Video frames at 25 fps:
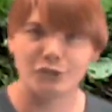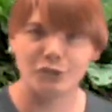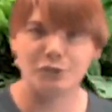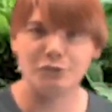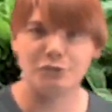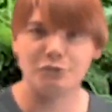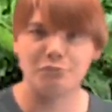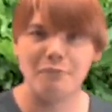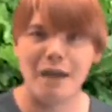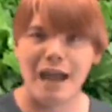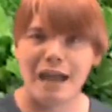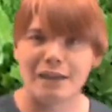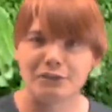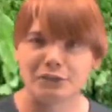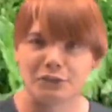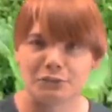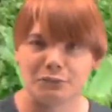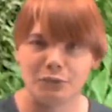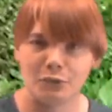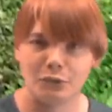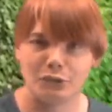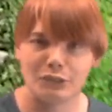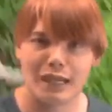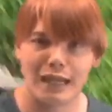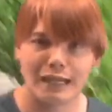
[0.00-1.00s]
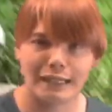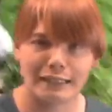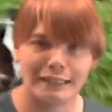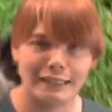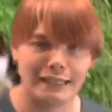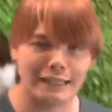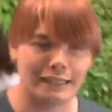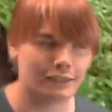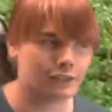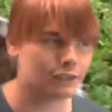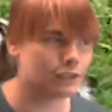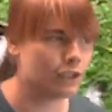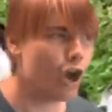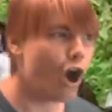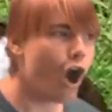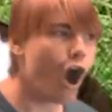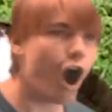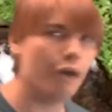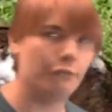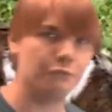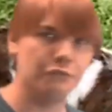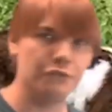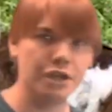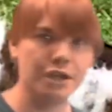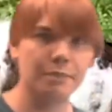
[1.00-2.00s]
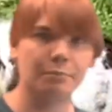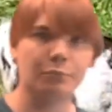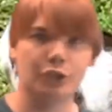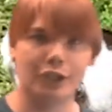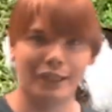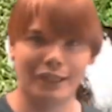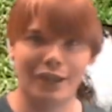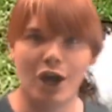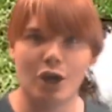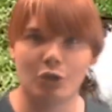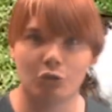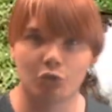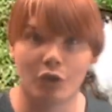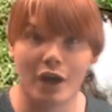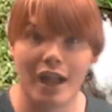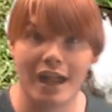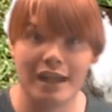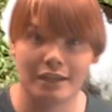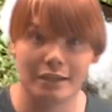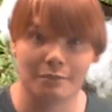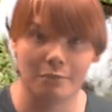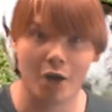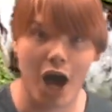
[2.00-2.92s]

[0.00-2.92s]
use masterful techniques of nibbling on random